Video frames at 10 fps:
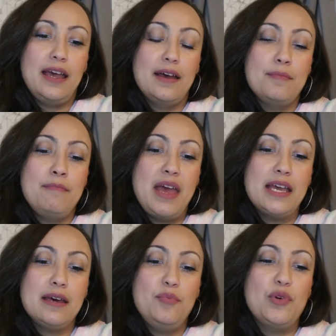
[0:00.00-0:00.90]

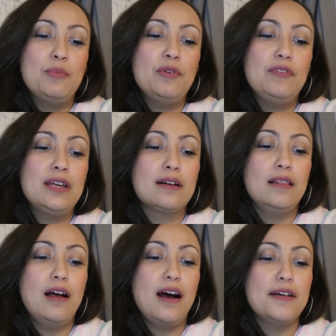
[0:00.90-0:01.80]
makeup removing
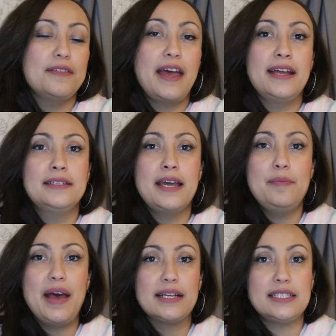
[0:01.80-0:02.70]
cloth,
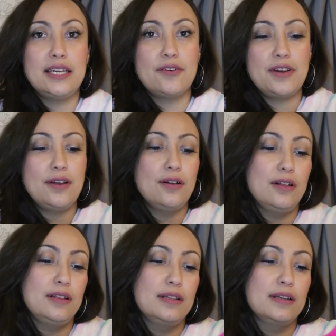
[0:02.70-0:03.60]

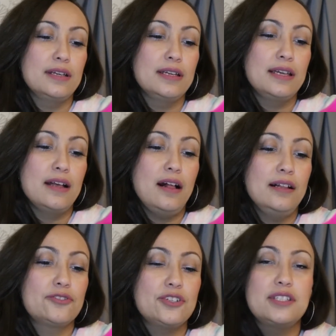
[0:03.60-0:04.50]
antibacterial,
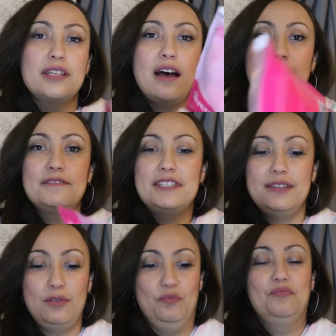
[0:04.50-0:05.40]
ultra
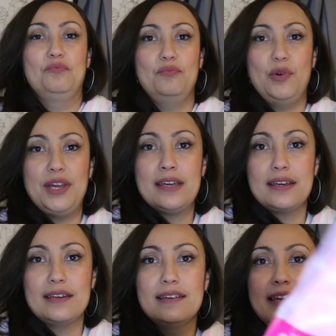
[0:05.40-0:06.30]
soft, boink,
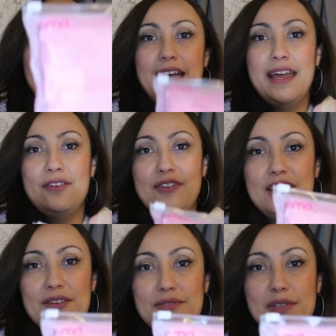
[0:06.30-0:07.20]
and
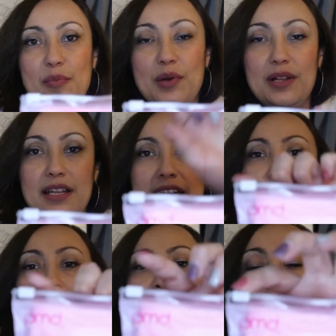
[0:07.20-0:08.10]
reusable. And
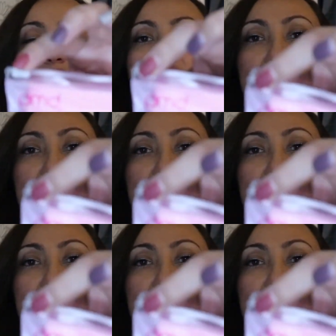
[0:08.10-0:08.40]
look how cute